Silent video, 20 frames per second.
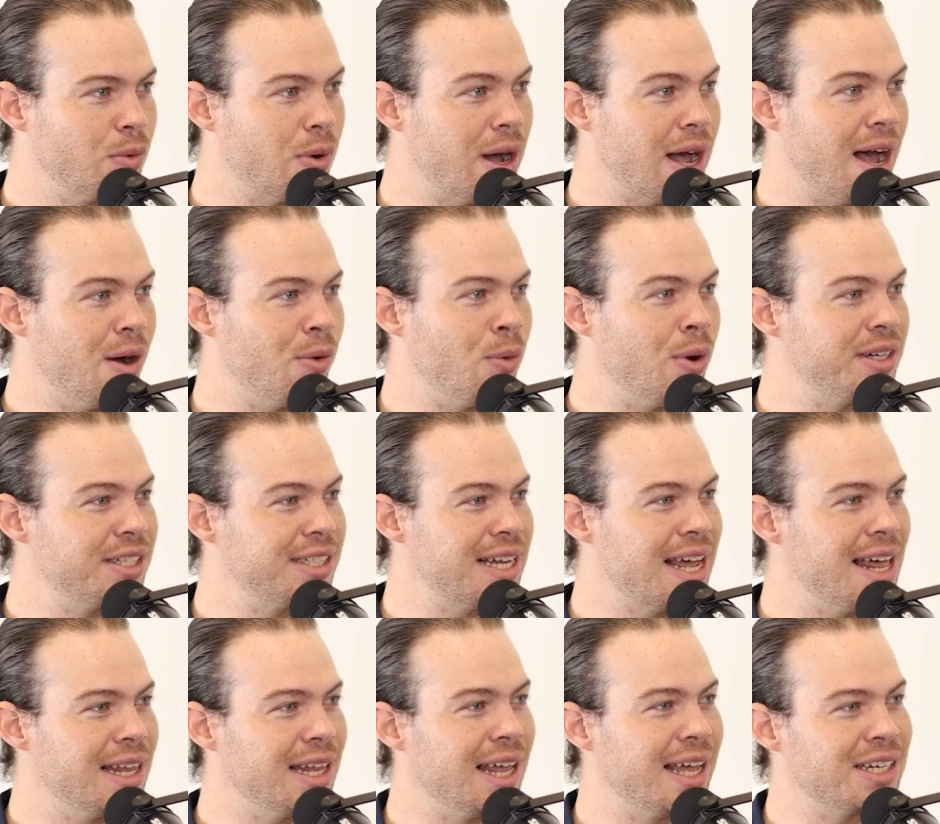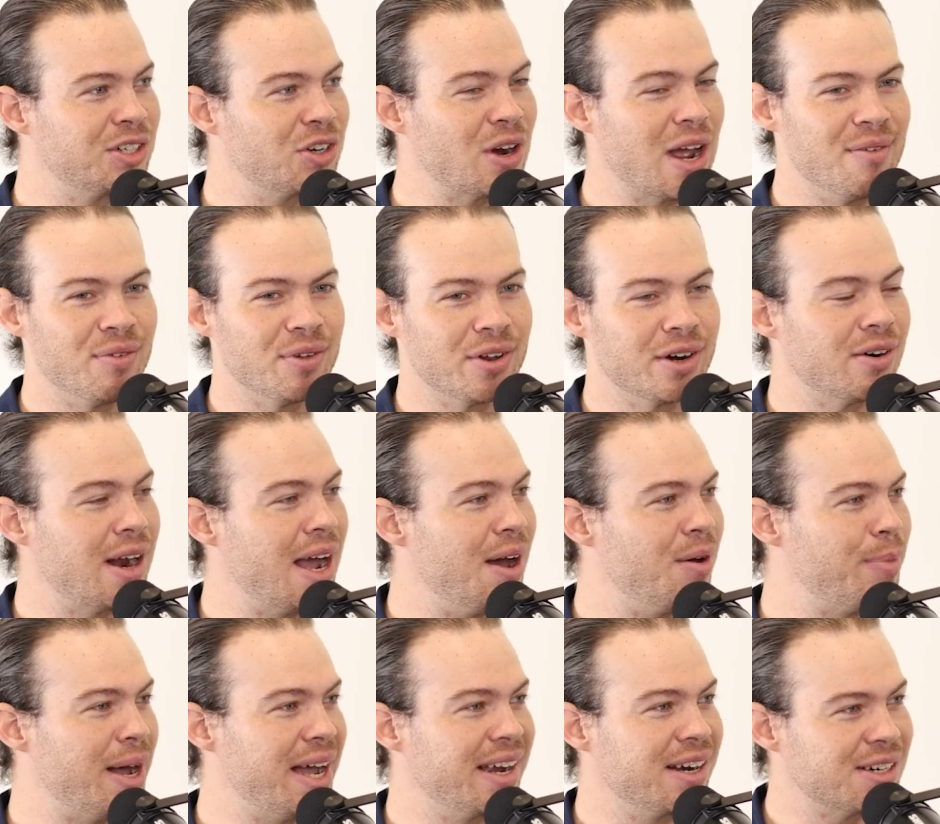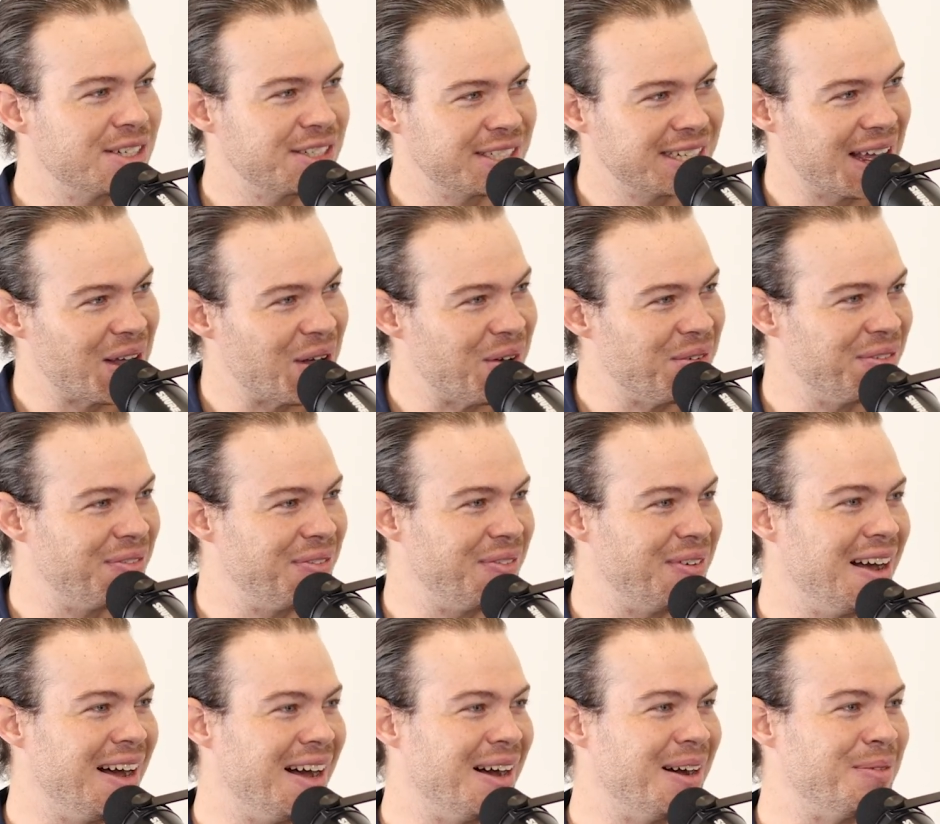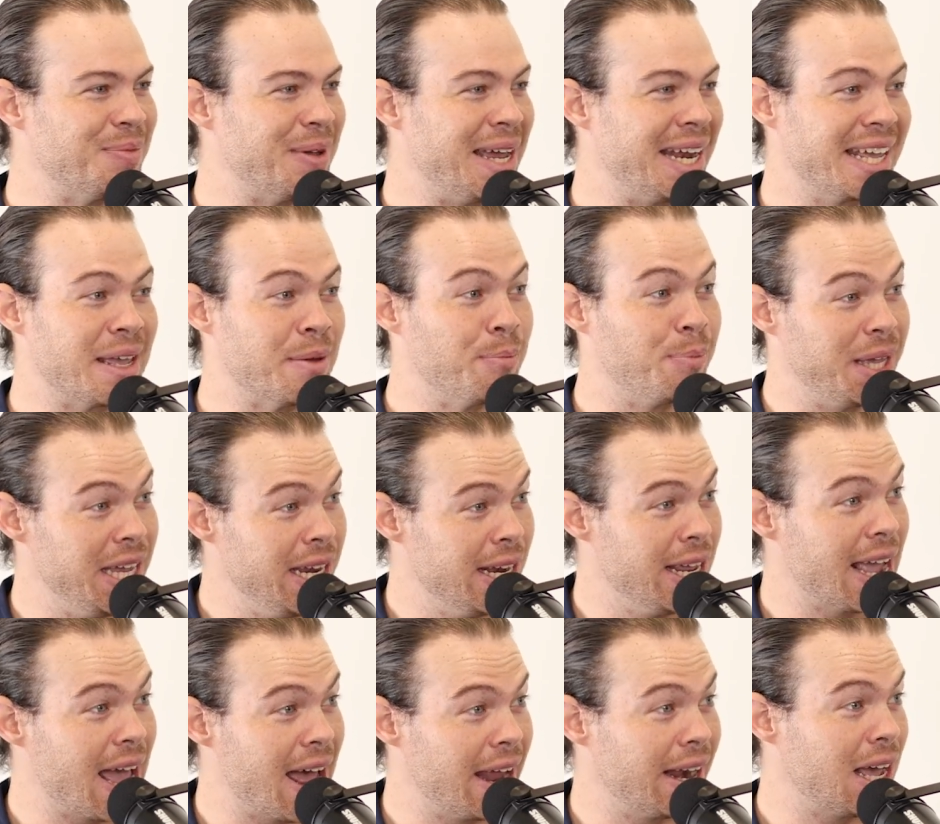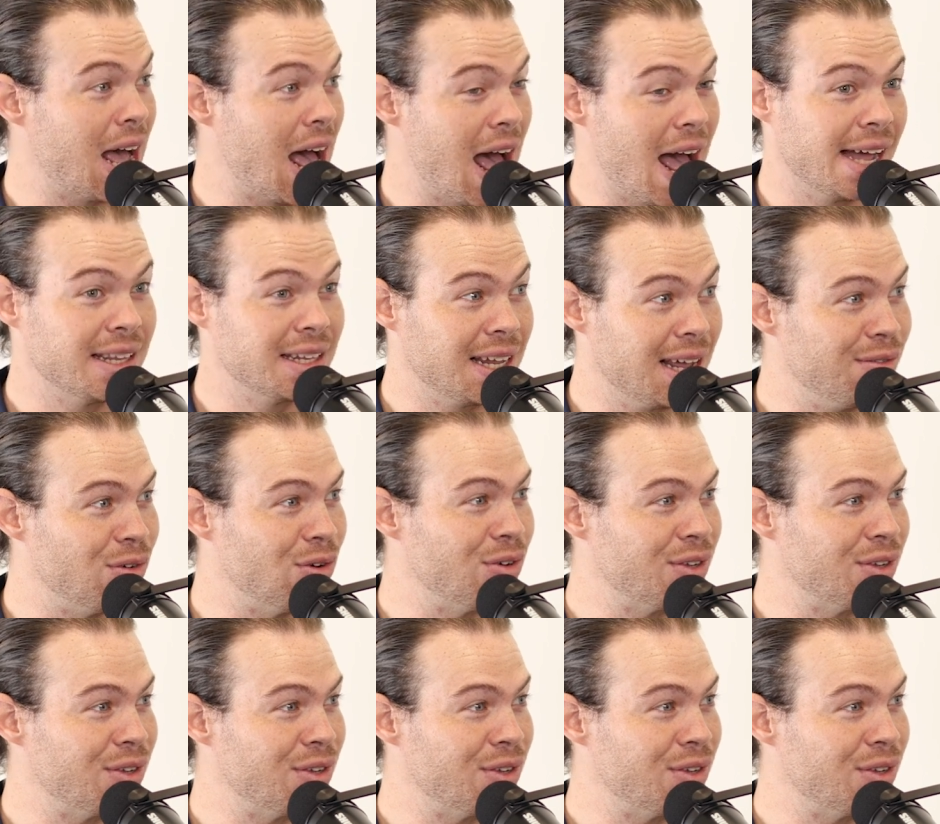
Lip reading: Wow, and what's that like, traveling around by yourself and competing at a high level?